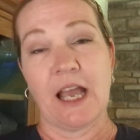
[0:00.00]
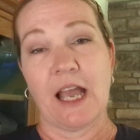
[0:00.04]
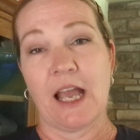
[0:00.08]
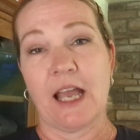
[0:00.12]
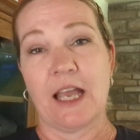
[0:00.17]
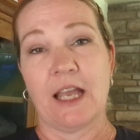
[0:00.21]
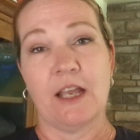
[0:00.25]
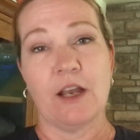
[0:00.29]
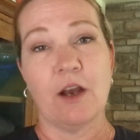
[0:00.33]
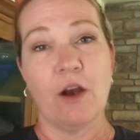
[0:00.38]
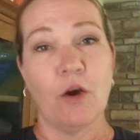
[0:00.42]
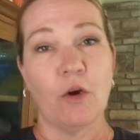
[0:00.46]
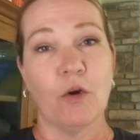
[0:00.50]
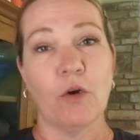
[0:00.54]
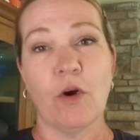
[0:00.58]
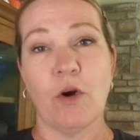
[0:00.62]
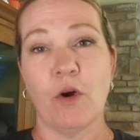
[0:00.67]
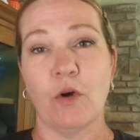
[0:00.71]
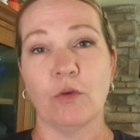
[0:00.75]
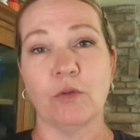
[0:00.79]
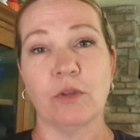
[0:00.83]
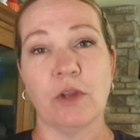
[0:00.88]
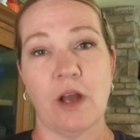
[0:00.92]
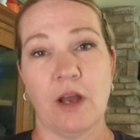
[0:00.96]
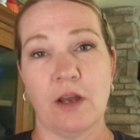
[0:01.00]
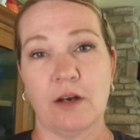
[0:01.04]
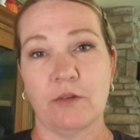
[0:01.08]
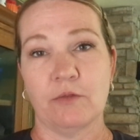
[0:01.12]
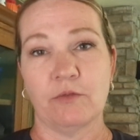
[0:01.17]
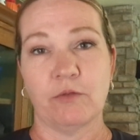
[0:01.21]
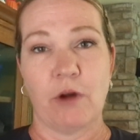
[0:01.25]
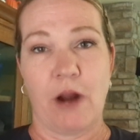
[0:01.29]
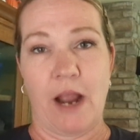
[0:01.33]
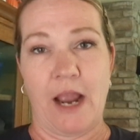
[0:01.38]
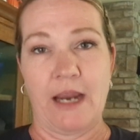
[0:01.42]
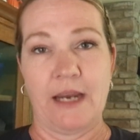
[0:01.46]
a whole lot
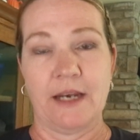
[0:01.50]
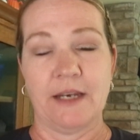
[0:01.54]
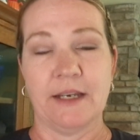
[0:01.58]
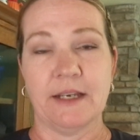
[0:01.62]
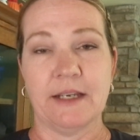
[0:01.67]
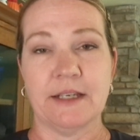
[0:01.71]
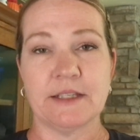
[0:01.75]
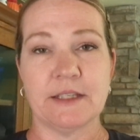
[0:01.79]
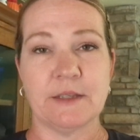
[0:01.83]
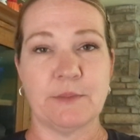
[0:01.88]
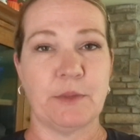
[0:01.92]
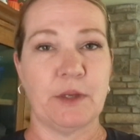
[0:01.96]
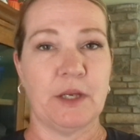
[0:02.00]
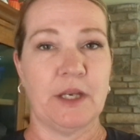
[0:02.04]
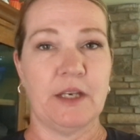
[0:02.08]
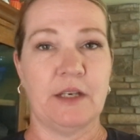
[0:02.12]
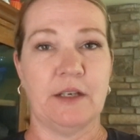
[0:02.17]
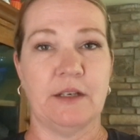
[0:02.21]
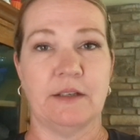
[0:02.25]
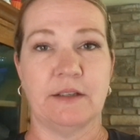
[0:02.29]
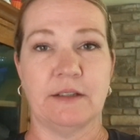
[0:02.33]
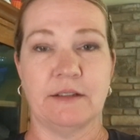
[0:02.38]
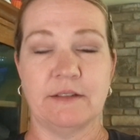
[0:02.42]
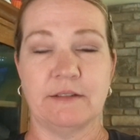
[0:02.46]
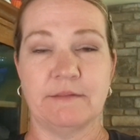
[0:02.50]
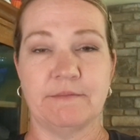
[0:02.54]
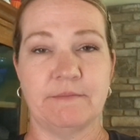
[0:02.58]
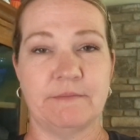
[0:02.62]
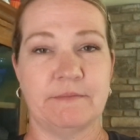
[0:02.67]
of rain. It's been